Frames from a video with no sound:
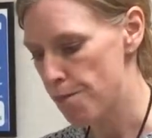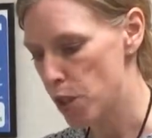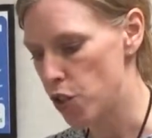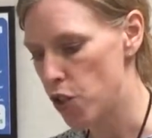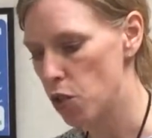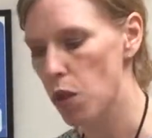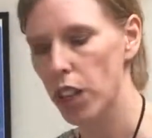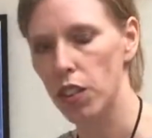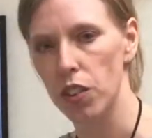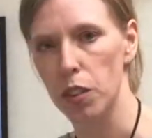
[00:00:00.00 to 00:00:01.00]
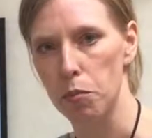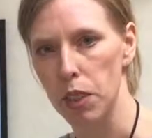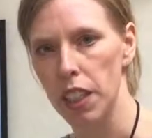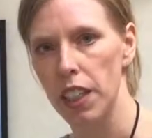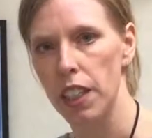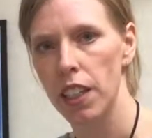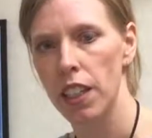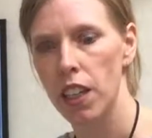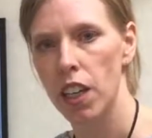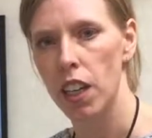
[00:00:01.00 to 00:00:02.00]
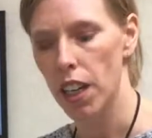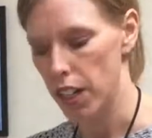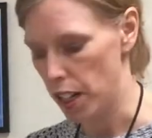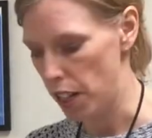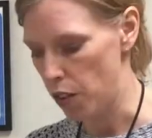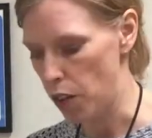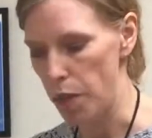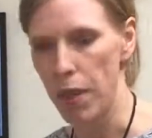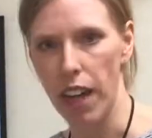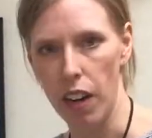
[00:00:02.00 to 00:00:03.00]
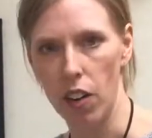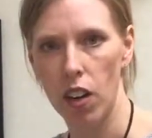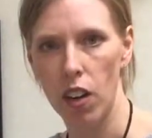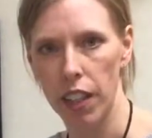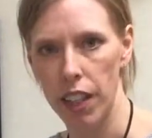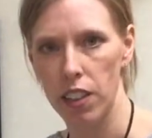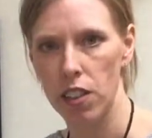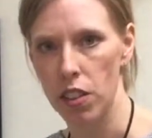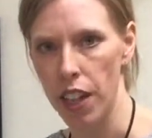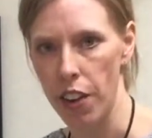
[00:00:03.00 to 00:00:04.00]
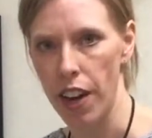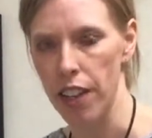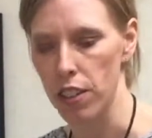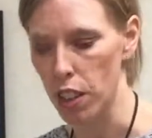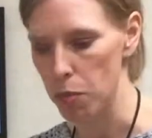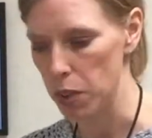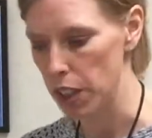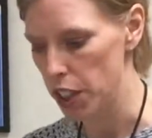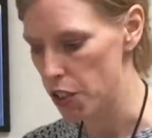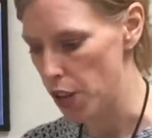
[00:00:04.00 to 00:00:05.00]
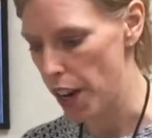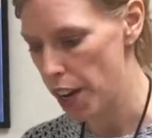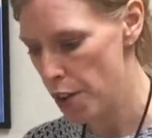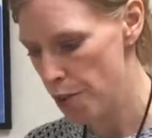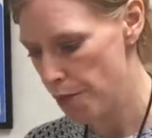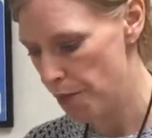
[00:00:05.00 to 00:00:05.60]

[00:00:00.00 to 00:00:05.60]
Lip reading: You do want to completely rub that alcohol in so that your hands are completely dry.